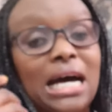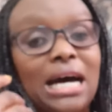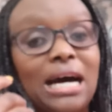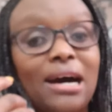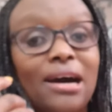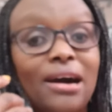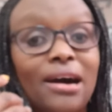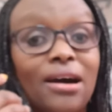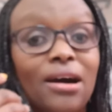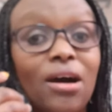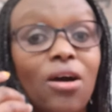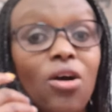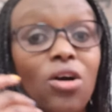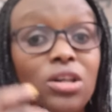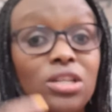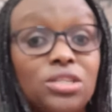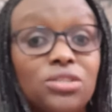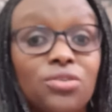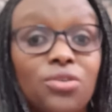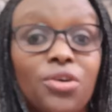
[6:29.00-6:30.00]
uh,
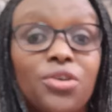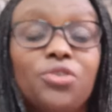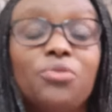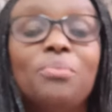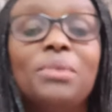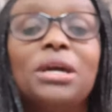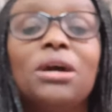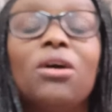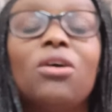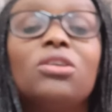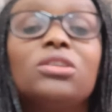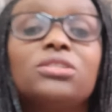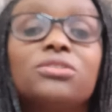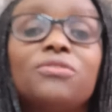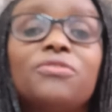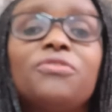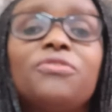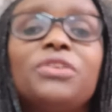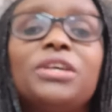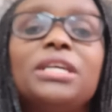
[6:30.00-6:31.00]
also you may
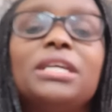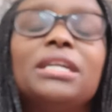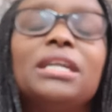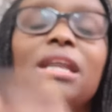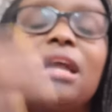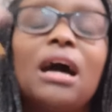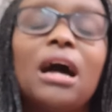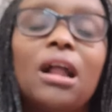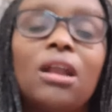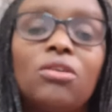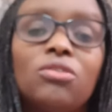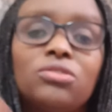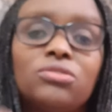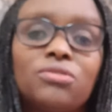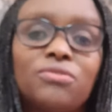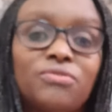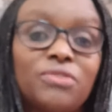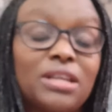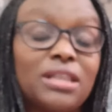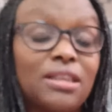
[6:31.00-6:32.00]
also feel a lot
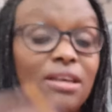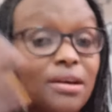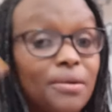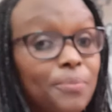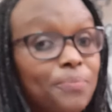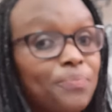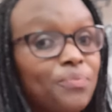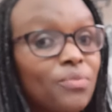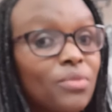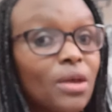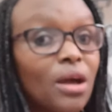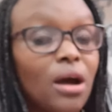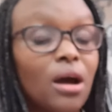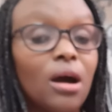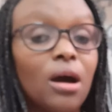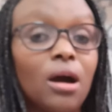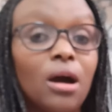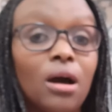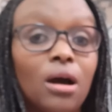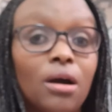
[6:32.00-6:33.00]
of other
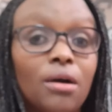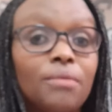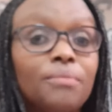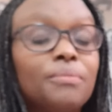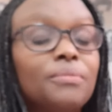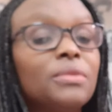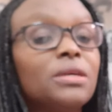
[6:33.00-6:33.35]
uh,